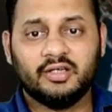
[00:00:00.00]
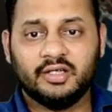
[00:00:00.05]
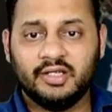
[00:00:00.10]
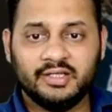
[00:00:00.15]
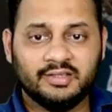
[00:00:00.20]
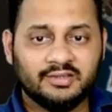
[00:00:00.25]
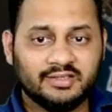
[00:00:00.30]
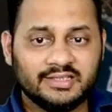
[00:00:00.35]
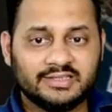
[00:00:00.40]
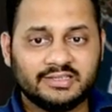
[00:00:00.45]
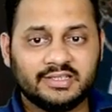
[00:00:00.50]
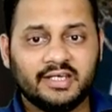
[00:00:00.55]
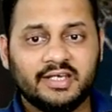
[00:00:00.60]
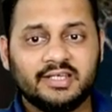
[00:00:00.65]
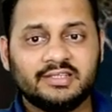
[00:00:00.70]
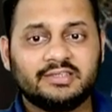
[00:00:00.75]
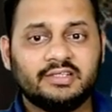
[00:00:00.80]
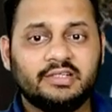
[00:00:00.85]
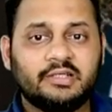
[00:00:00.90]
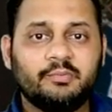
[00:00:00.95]
In this
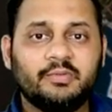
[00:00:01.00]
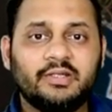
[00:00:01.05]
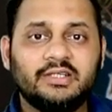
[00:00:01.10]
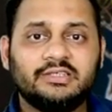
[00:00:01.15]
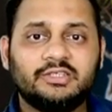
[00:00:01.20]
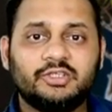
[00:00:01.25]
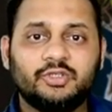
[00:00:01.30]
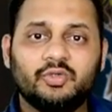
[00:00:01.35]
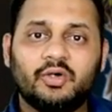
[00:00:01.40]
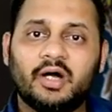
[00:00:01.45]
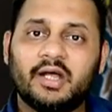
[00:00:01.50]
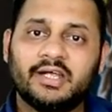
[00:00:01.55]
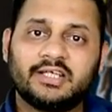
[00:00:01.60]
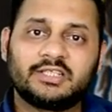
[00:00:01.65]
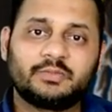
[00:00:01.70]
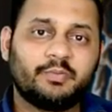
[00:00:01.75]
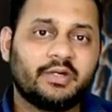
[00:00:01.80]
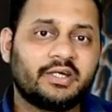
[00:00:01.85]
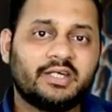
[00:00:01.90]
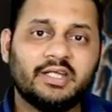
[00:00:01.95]
case, it means you are
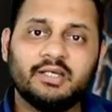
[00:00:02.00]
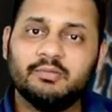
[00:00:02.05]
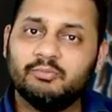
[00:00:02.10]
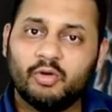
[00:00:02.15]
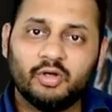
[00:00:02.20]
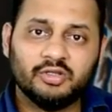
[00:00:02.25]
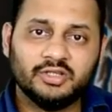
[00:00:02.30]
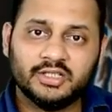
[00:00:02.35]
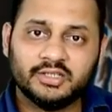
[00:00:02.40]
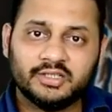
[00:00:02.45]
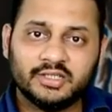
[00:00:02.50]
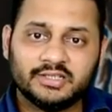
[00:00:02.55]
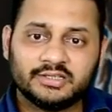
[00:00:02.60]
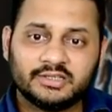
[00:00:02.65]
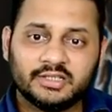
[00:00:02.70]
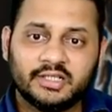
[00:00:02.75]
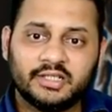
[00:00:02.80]
expecting both the things.